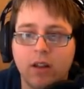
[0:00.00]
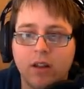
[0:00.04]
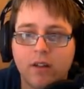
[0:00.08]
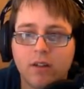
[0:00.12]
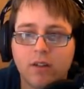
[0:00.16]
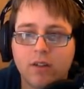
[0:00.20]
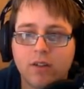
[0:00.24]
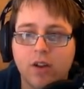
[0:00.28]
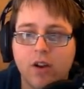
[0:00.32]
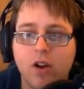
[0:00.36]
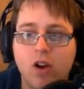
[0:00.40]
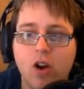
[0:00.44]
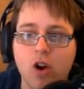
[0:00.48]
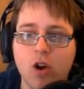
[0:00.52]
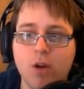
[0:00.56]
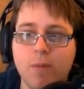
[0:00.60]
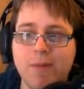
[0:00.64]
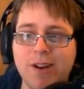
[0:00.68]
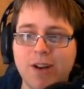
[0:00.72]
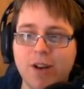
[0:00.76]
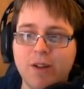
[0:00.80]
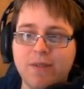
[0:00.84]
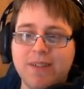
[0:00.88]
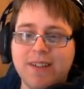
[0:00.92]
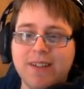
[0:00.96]
So,
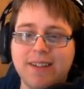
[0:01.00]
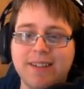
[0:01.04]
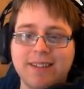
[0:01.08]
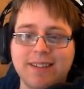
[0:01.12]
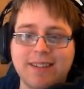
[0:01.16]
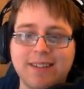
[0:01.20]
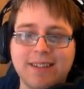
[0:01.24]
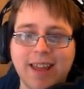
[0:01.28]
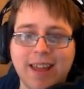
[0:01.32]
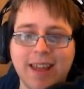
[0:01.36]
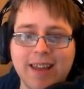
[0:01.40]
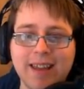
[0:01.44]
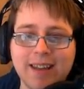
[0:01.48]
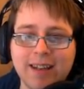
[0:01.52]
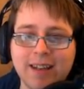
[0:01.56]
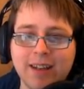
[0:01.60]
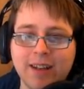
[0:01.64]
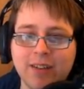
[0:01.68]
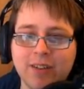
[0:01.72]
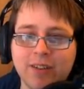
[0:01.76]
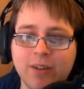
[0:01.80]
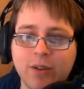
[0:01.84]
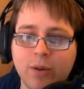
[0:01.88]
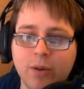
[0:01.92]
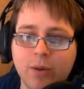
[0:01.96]
Omen of Disdain.
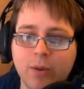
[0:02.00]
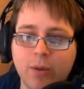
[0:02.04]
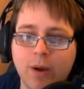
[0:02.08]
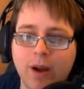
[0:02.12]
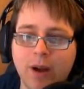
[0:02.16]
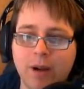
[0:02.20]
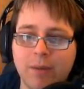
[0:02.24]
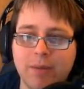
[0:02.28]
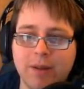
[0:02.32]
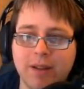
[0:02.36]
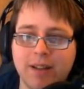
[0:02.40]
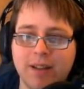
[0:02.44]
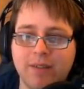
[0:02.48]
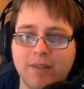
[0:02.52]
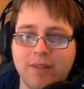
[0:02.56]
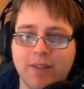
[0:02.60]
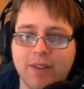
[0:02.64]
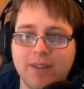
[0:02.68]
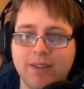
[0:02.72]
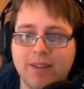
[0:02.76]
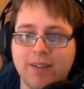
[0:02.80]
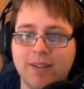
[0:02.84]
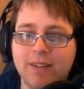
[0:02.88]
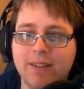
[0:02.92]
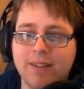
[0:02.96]
So, I believe
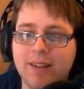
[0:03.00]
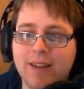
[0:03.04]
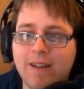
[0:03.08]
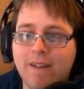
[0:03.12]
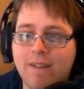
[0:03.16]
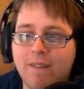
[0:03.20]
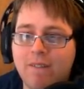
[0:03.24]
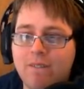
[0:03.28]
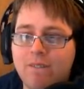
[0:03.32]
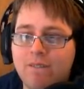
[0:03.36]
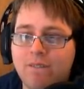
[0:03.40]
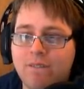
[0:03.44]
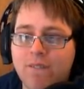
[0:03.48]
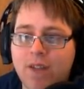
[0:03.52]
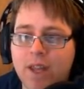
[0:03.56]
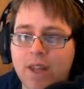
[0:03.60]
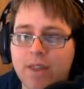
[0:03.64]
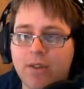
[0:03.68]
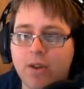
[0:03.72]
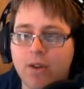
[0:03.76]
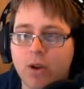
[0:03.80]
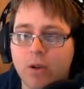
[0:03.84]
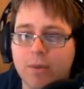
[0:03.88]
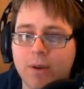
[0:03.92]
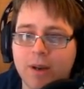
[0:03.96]
this is the 5th
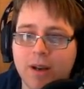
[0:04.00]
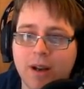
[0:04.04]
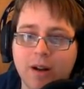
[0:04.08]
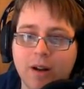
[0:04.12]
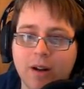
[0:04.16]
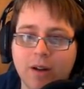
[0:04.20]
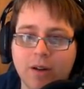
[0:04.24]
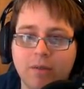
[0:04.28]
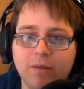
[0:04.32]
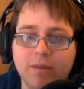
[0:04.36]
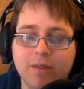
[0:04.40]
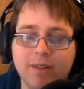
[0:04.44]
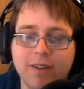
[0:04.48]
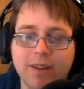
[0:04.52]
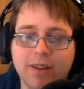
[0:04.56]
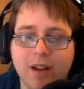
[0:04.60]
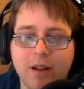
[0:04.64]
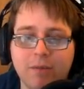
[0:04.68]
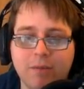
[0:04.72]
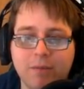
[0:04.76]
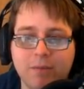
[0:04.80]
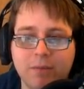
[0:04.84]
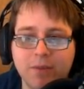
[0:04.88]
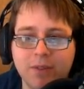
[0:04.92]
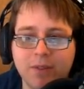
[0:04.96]
Omen, and obviously
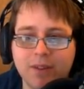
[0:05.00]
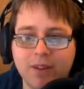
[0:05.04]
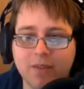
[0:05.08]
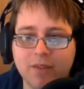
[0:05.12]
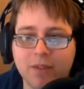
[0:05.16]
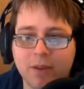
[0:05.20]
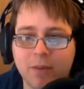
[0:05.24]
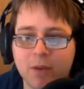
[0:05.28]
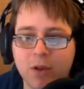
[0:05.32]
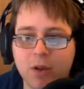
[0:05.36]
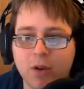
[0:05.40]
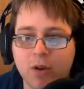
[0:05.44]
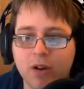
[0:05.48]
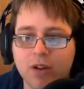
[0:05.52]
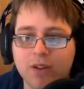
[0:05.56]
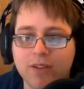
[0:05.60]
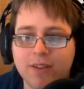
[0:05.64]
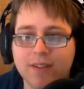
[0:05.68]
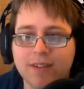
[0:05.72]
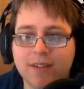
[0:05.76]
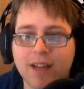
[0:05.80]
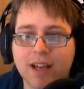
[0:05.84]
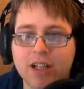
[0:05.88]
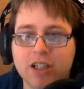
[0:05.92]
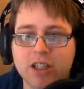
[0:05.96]
I've stuffed up the order, because
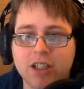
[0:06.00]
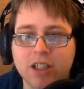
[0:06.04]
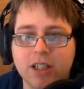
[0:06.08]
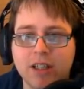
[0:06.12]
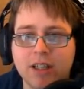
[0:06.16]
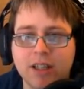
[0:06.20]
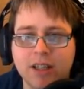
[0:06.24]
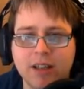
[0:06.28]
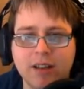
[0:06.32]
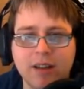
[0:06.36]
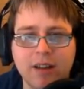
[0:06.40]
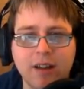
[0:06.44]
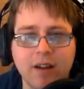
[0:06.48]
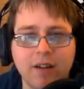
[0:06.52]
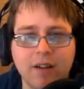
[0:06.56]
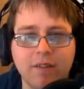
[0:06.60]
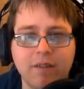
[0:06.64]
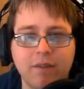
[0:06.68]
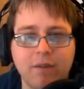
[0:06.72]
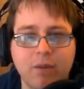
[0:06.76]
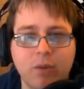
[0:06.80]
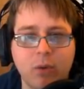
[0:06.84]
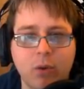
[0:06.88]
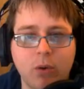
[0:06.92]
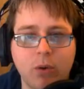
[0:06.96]
that's actually the
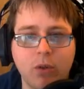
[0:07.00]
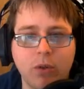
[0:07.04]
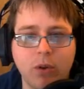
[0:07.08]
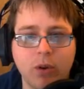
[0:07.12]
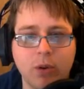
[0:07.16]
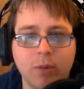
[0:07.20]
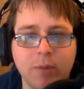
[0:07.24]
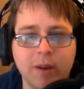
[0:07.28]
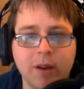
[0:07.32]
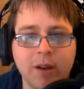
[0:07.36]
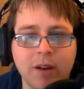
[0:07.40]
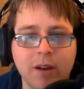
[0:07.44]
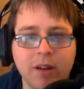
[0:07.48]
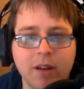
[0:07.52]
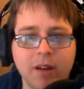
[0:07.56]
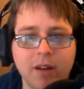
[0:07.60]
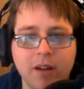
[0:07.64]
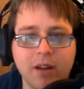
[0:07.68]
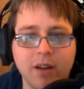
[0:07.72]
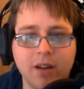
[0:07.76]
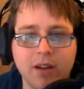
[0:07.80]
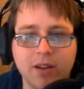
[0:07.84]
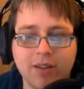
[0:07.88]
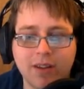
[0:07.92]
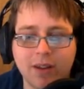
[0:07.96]
4th Omen,
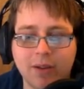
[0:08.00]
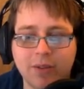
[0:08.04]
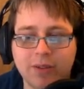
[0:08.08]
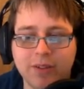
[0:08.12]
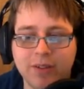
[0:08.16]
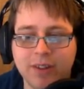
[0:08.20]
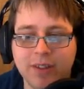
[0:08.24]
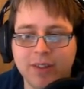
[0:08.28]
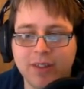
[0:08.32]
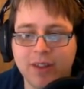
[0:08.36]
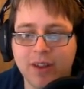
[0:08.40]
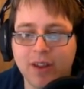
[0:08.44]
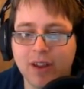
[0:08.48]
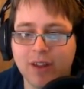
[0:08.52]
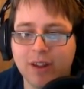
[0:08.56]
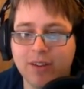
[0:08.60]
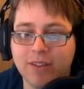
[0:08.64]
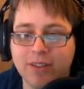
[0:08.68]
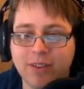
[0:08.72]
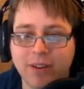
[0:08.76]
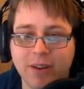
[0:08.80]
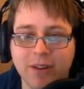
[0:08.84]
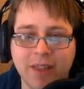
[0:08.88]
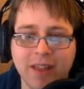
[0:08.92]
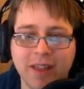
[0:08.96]
because that was the 3rd,
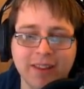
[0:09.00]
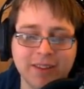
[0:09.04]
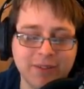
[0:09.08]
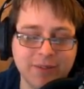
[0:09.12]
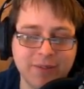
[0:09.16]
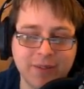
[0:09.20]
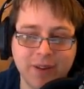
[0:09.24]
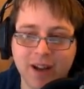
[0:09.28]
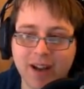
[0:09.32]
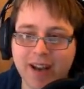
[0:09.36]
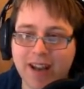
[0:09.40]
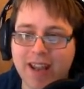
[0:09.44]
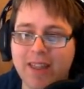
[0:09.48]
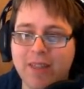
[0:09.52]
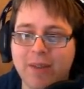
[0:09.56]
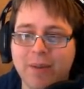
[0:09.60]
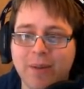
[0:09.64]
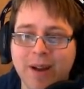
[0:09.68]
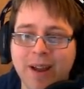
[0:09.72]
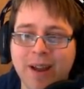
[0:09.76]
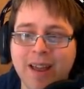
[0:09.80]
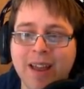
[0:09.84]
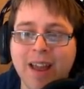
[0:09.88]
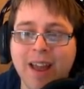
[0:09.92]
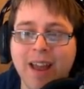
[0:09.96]
so that's fine. Either
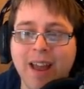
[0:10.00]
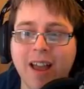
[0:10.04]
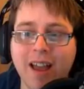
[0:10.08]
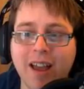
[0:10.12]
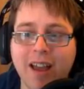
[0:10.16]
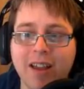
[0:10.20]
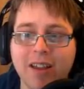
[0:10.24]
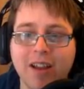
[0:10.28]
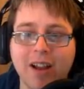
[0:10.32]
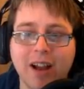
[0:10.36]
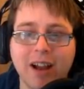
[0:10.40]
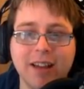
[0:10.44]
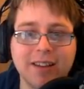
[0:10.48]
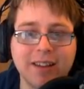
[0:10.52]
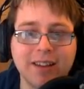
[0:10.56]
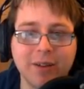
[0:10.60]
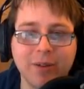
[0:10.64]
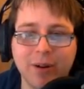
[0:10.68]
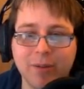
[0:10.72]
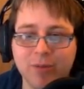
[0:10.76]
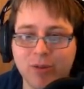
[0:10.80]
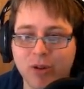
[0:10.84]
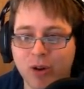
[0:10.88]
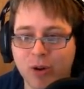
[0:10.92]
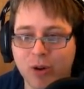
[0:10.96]
way, you guys get what
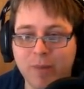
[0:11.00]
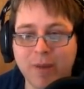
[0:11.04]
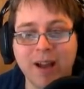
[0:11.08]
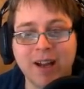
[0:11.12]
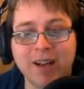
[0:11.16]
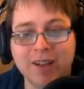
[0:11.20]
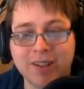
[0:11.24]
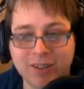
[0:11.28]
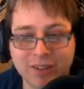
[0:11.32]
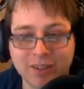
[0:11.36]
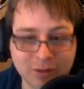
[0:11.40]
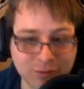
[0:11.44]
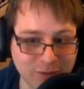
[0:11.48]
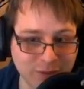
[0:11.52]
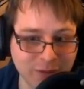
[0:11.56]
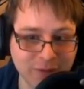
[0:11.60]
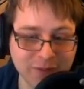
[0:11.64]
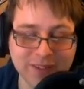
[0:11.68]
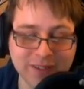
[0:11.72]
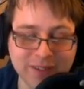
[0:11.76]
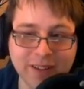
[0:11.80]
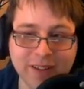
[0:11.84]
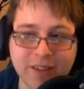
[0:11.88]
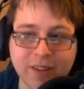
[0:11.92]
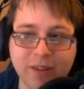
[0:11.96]
I'm talking about, because
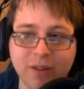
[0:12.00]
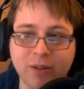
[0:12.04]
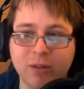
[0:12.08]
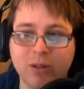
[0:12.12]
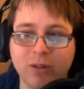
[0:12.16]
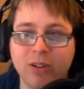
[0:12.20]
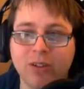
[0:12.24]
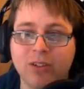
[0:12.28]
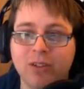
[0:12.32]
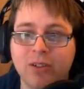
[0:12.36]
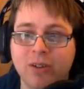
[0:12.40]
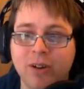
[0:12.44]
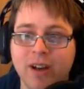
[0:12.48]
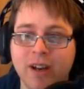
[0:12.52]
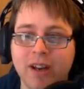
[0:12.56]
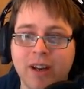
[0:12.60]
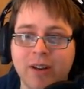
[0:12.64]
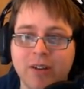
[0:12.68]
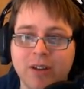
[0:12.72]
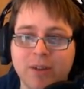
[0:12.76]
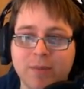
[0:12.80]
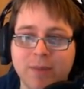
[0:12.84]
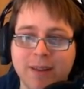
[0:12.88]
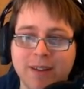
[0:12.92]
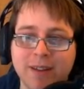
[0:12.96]
obviously they're all on screen here,
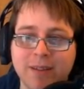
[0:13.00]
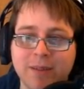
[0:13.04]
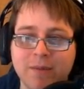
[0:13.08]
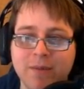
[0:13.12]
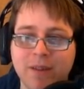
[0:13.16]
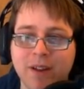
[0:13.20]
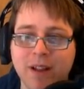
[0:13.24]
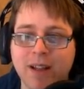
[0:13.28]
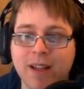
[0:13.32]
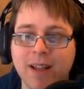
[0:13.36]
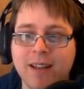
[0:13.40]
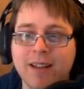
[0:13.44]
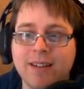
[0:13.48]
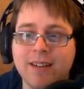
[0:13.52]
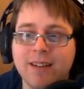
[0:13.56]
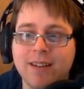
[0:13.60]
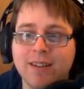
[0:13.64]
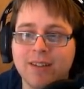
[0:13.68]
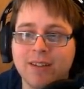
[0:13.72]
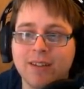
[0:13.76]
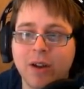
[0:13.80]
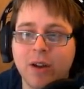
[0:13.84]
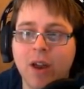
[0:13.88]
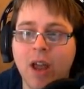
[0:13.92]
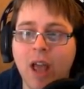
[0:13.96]
which makes them fairly easy.
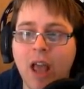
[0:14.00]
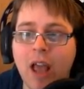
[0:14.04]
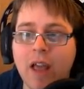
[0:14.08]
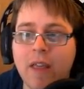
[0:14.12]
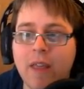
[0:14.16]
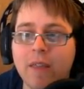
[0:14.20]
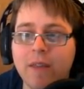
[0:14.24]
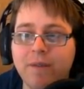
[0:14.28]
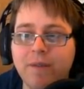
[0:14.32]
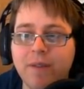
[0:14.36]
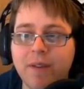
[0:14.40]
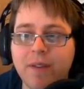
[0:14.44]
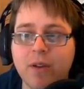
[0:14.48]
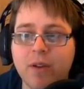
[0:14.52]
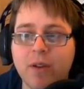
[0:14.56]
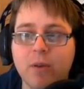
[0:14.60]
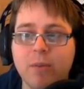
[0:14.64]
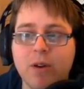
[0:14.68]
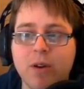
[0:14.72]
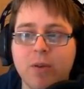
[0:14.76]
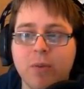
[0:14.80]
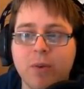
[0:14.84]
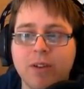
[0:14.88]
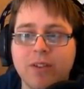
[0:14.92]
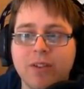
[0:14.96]
So, the 5th
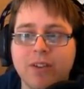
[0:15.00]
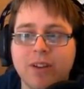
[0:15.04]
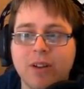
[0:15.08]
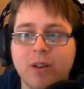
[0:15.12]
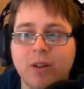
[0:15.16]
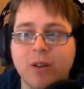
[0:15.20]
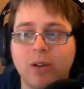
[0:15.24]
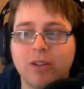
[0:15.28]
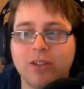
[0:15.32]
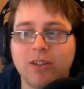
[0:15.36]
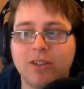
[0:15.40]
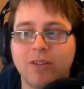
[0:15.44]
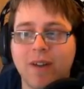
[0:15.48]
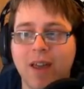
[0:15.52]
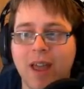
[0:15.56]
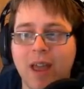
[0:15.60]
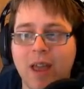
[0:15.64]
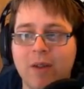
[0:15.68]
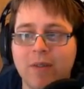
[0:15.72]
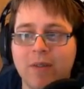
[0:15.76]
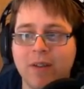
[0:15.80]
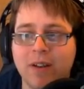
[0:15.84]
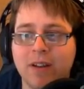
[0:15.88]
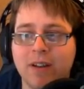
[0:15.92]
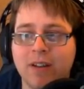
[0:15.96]
Omen wields the claws of
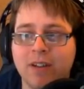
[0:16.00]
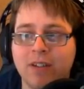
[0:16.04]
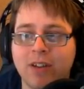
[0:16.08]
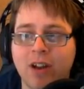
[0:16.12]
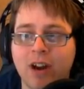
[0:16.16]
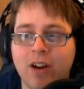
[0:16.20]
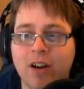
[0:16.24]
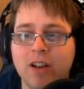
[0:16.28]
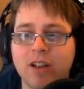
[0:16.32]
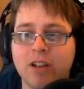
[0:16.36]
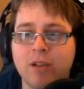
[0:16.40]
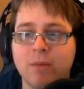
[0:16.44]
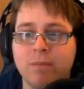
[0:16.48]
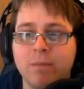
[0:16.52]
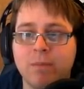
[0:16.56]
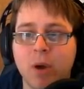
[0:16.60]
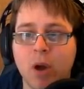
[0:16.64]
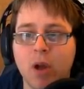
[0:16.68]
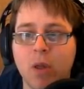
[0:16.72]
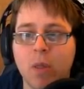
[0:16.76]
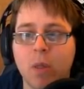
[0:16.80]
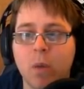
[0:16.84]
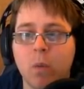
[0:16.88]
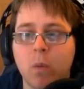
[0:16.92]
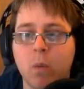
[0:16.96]
heaven, desiring to
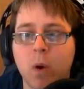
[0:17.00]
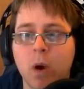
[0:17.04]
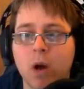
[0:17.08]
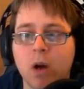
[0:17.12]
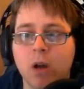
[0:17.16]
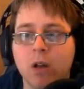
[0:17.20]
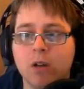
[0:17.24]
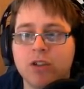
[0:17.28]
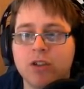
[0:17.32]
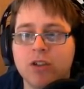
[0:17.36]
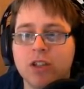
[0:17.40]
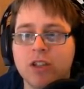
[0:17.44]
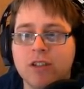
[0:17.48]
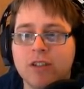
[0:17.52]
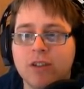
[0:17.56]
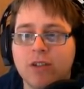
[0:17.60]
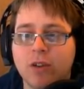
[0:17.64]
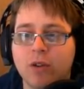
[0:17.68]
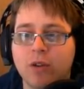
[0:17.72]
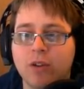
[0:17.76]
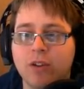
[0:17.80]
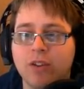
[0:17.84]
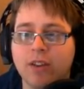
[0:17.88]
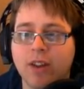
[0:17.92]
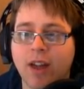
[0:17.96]
burn the world she
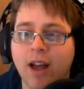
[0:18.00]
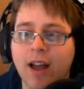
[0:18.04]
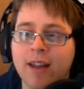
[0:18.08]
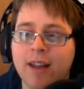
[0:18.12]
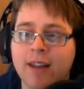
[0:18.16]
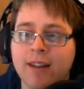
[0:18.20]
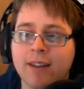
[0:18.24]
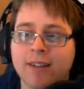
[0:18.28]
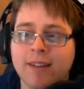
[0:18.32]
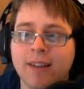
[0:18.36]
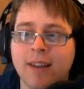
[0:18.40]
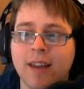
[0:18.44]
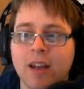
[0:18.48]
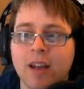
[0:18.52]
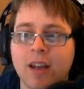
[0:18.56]
so desires.